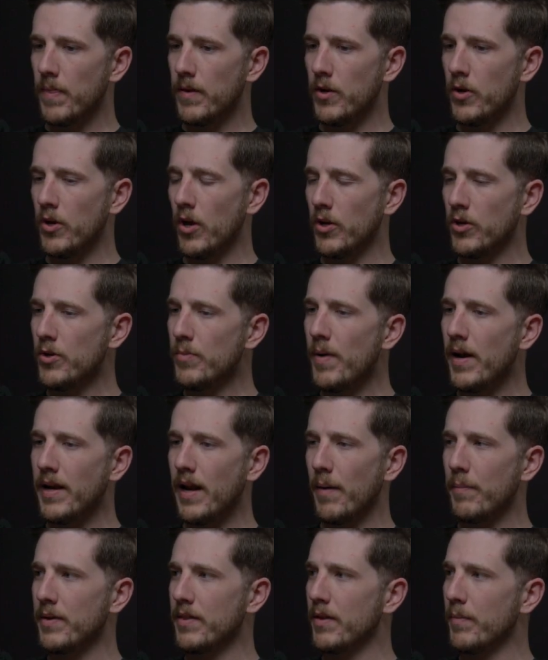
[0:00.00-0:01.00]
you may
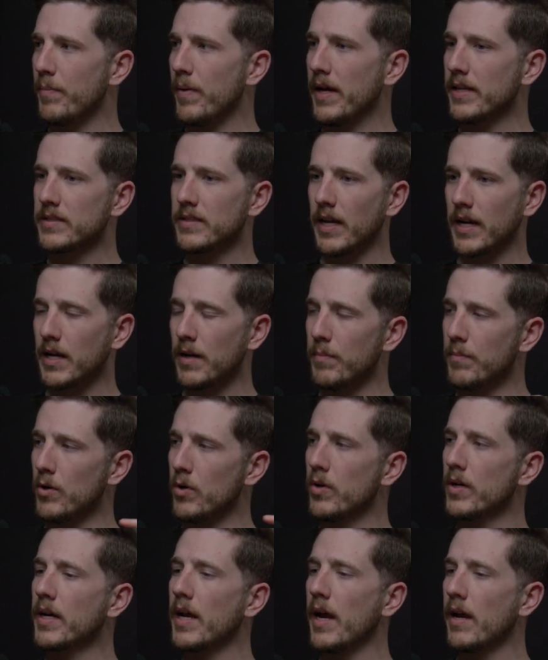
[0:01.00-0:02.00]
not be the best like
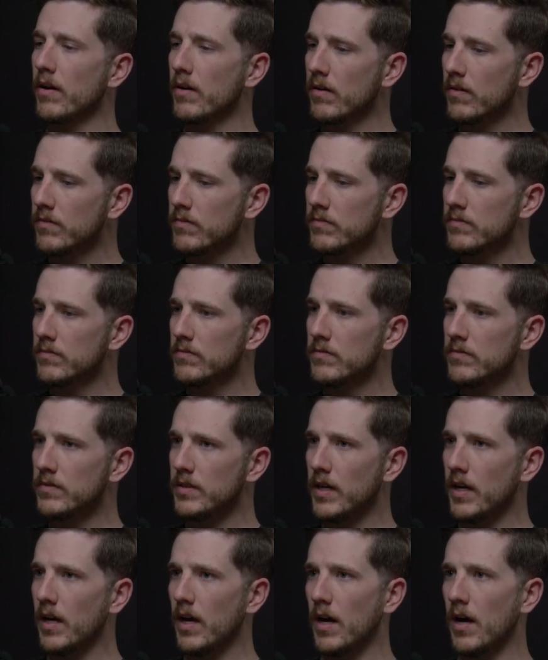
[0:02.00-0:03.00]
communicator,
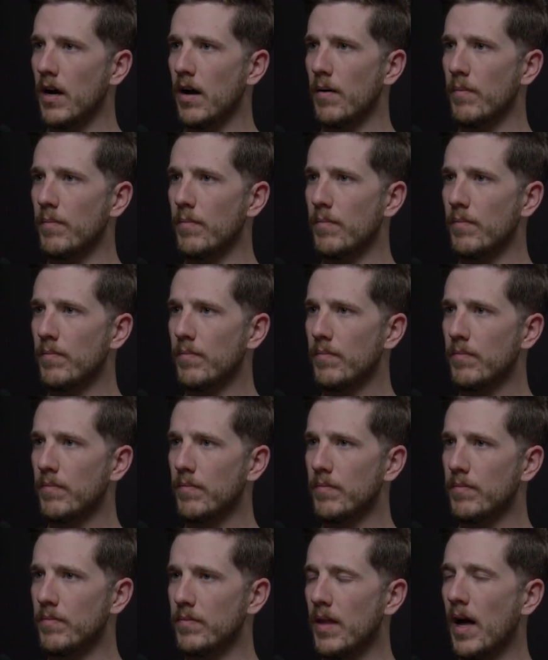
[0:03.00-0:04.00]

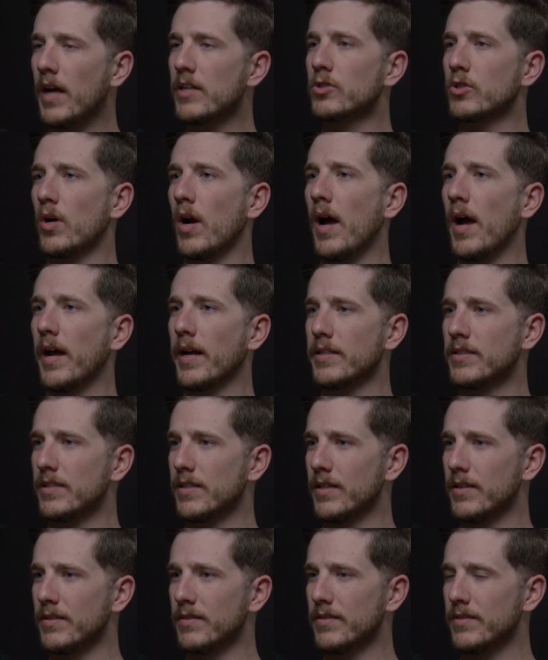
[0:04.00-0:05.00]
obviously trying
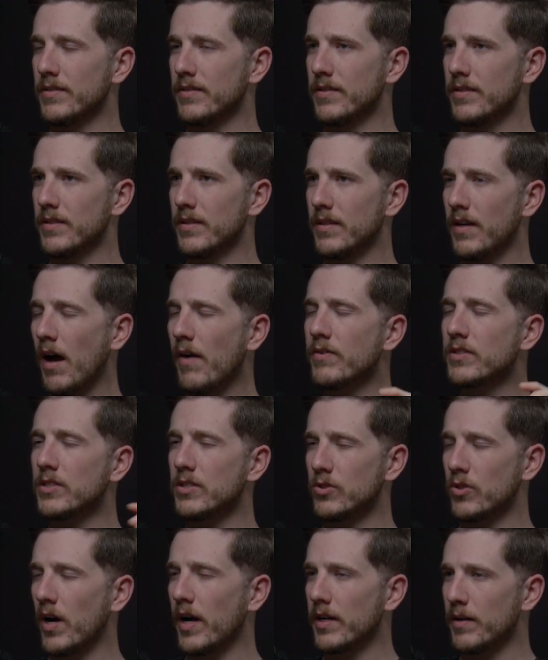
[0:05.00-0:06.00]

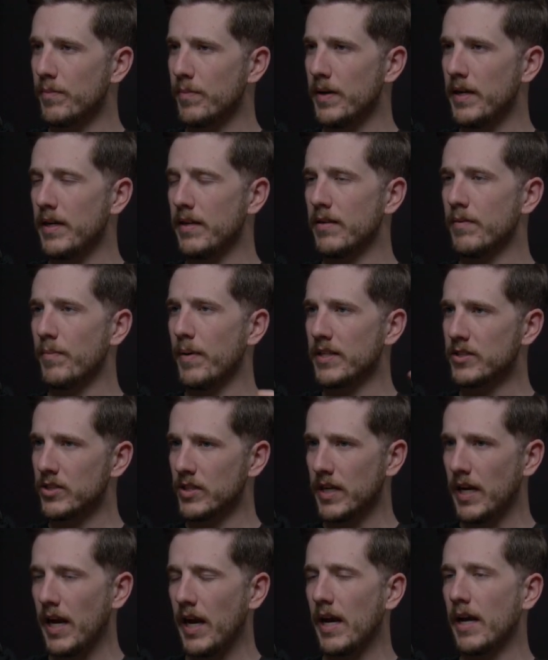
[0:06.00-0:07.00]
to be the
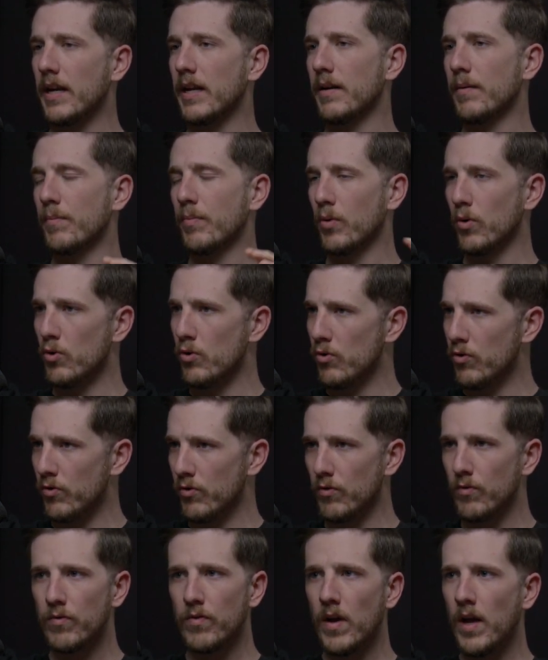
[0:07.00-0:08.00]
best you can and
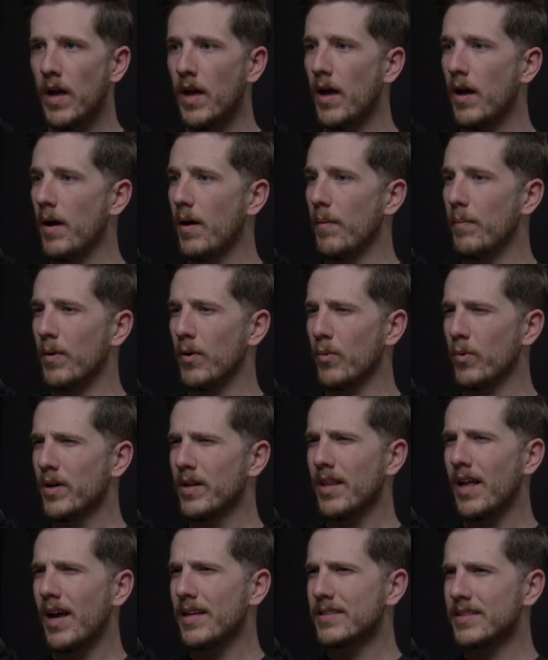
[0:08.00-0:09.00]
improve, but
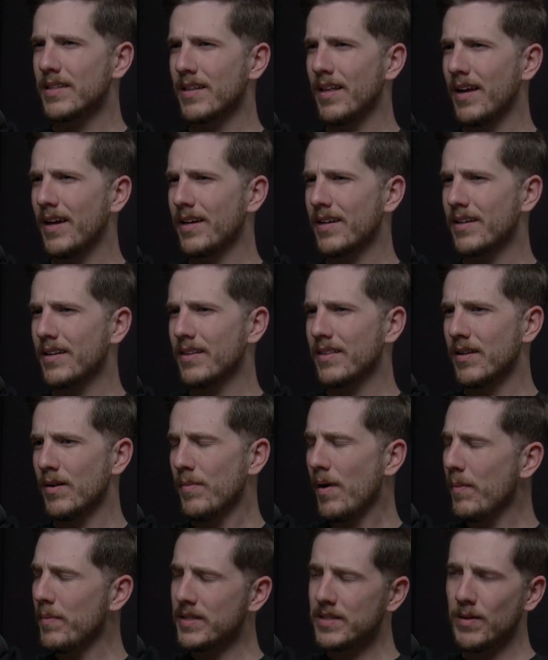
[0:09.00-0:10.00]
realizing like there
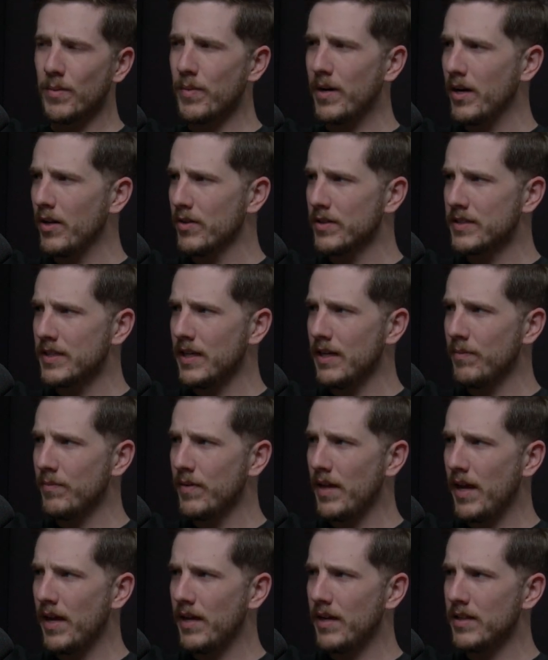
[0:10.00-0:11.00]
might be somebody on the
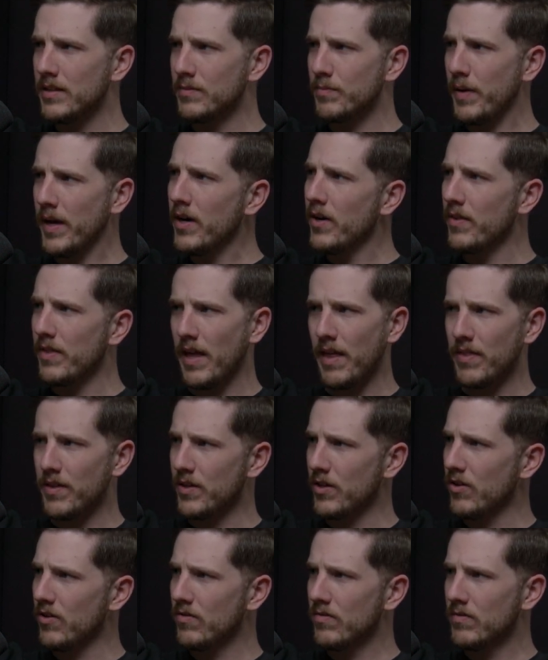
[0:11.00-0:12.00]
team that is better at that
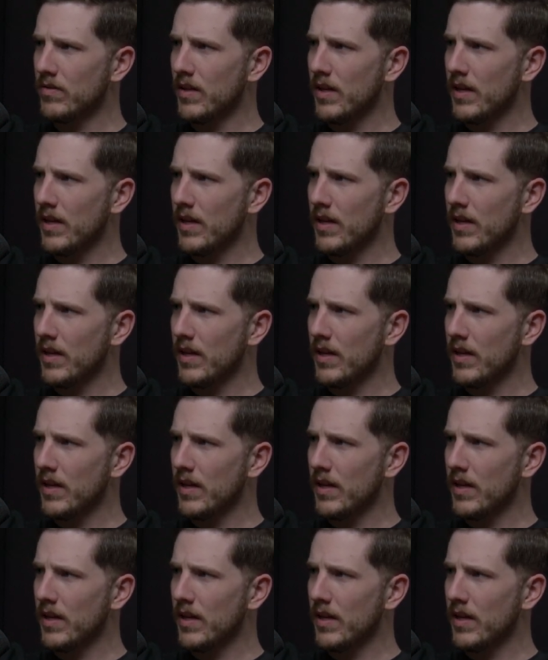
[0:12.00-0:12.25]
than you